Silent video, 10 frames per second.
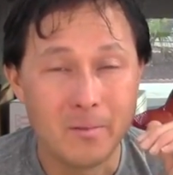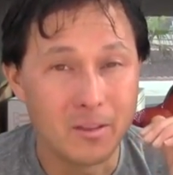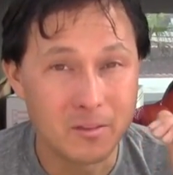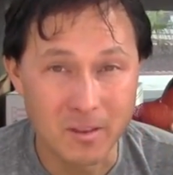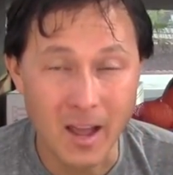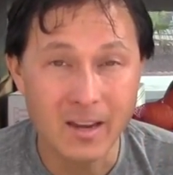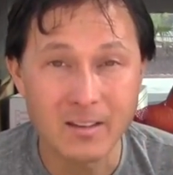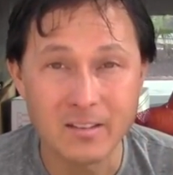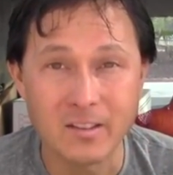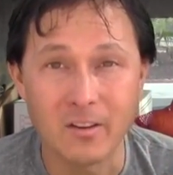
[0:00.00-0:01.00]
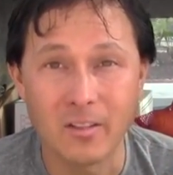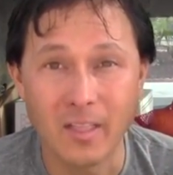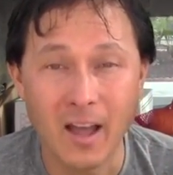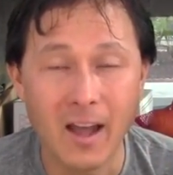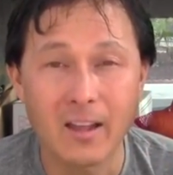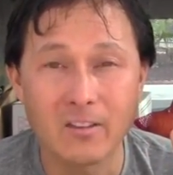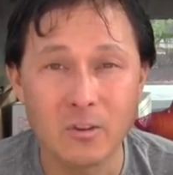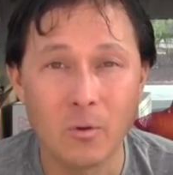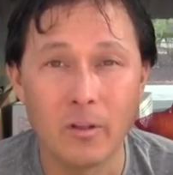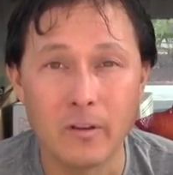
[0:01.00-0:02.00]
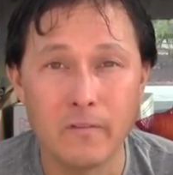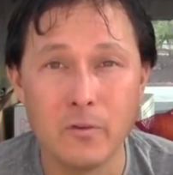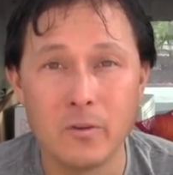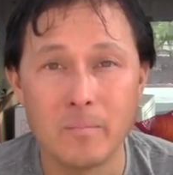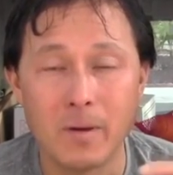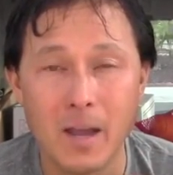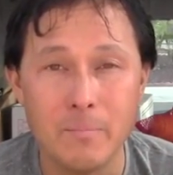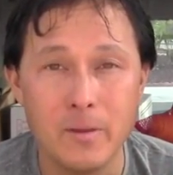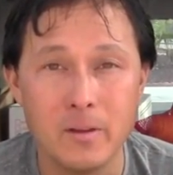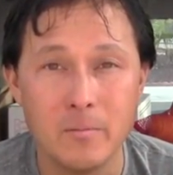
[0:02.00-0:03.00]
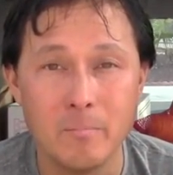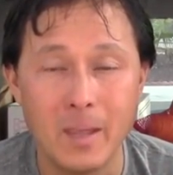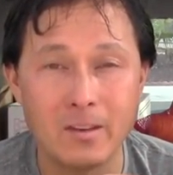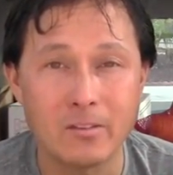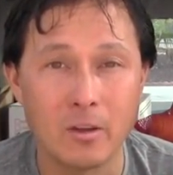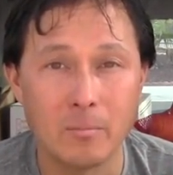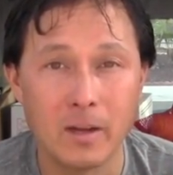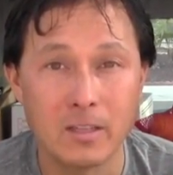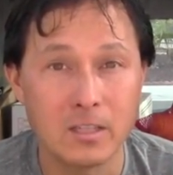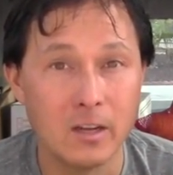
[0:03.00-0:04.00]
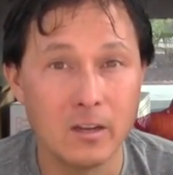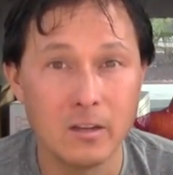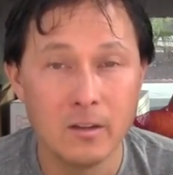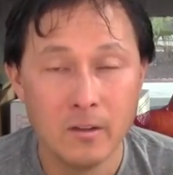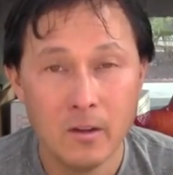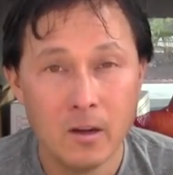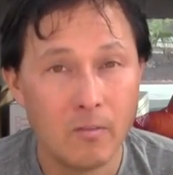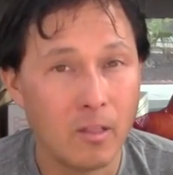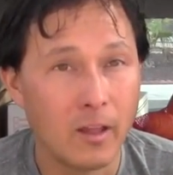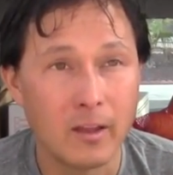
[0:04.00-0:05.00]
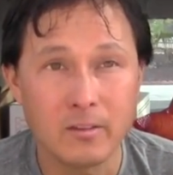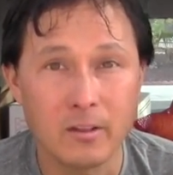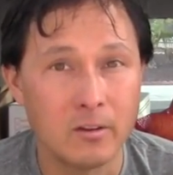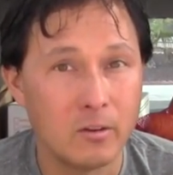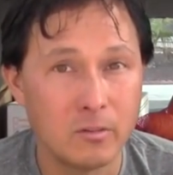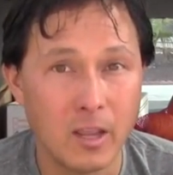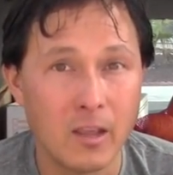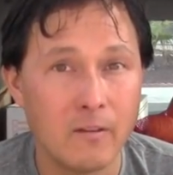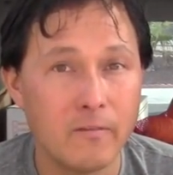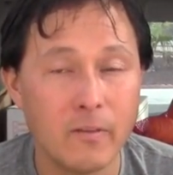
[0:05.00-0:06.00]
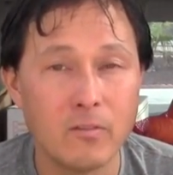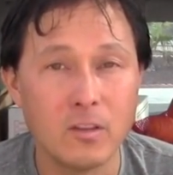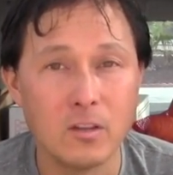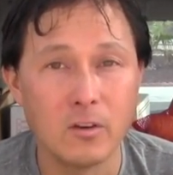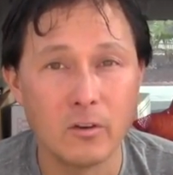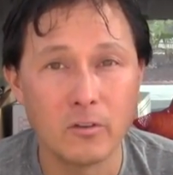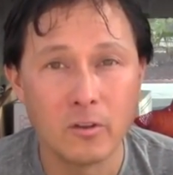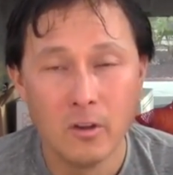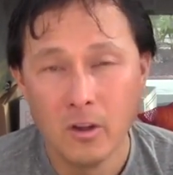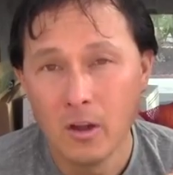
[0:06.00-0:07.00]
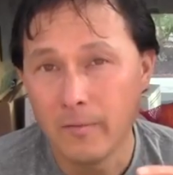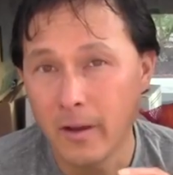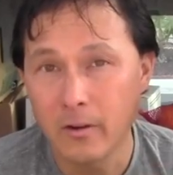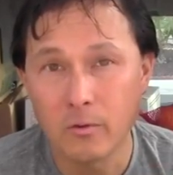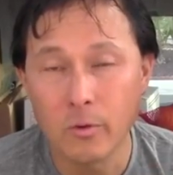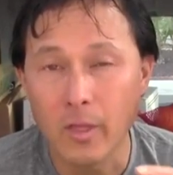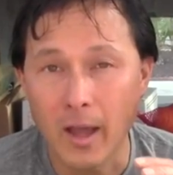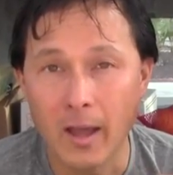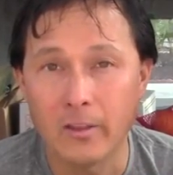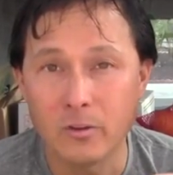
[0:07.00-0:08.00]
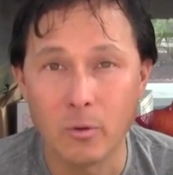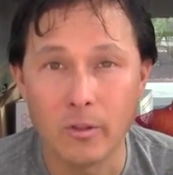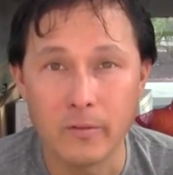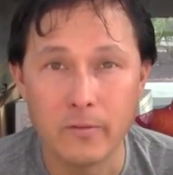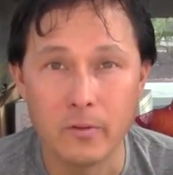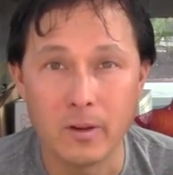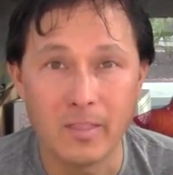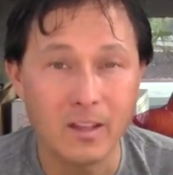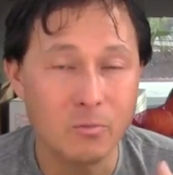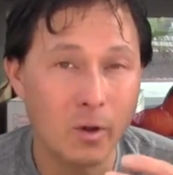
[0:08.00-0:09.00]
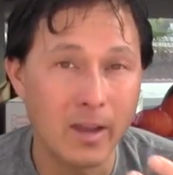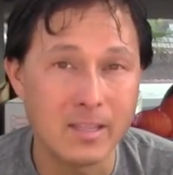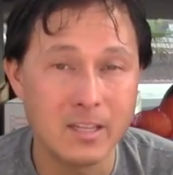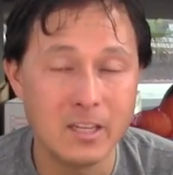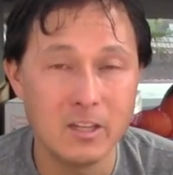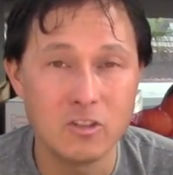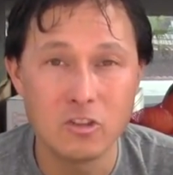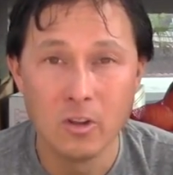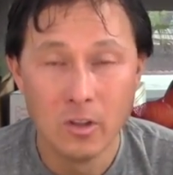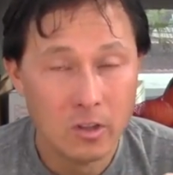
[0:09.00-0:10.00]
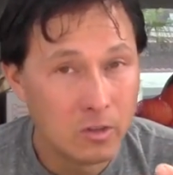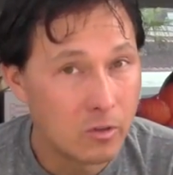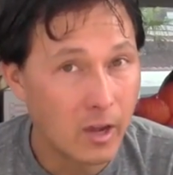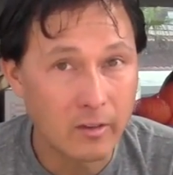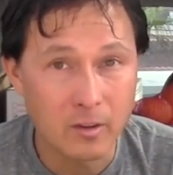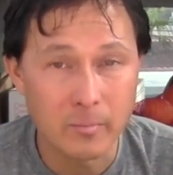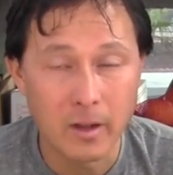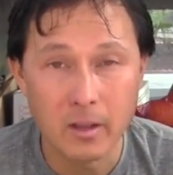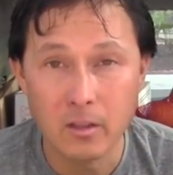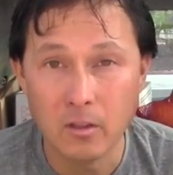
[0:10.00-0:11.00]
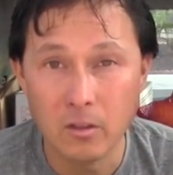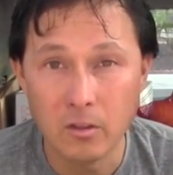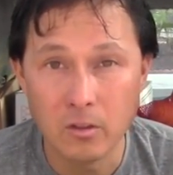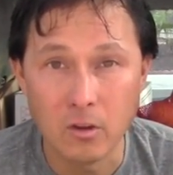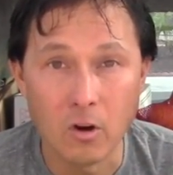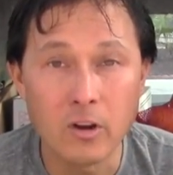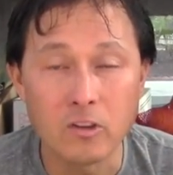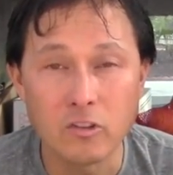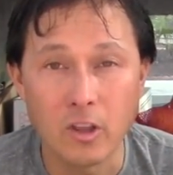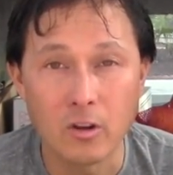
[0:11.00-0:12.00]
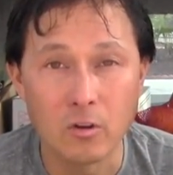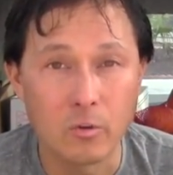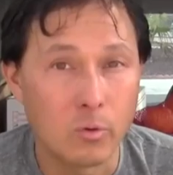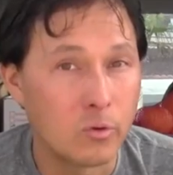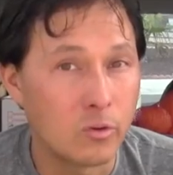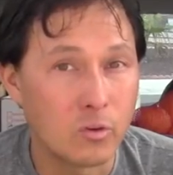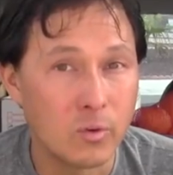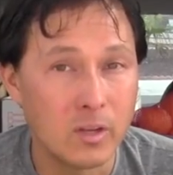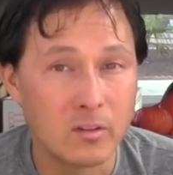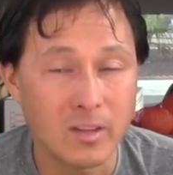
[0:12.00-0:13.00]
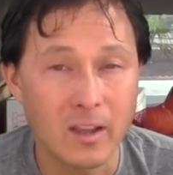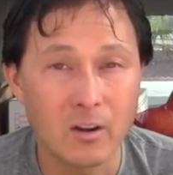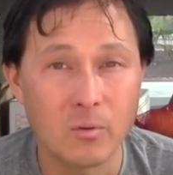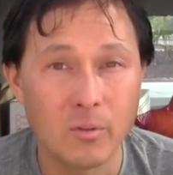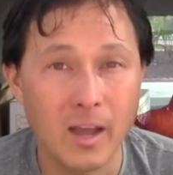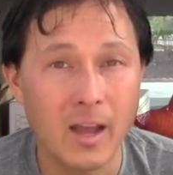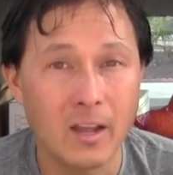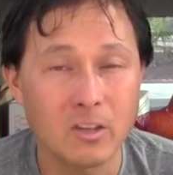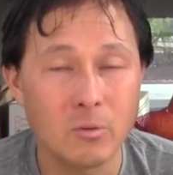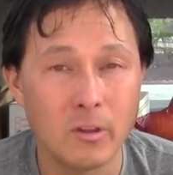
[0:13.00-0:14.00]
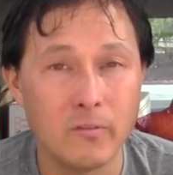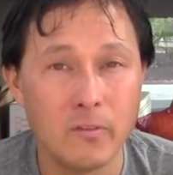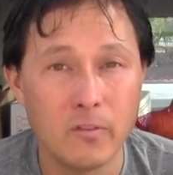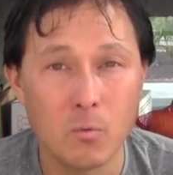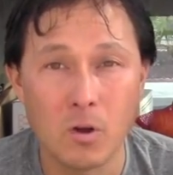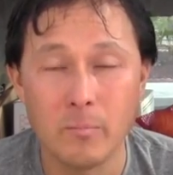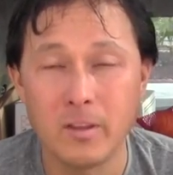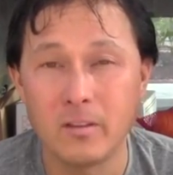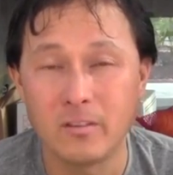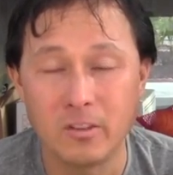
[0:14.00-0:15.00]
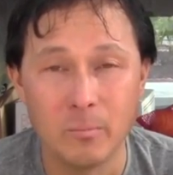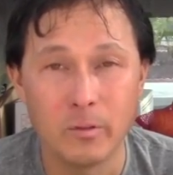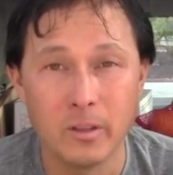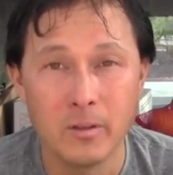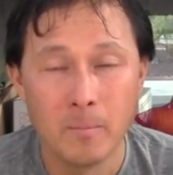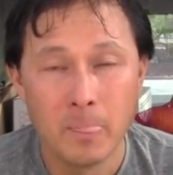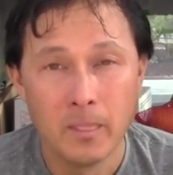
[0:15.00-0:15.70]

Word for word: is not necessarily the highest quality food, in my opinion, based on my study of the last, I don't know, ten, fifteen years of how to grow the highest quality food. And that's why I teach you guys on my gardening channel, Growing Your Greens, how to grow the highest quality food you want, because simply,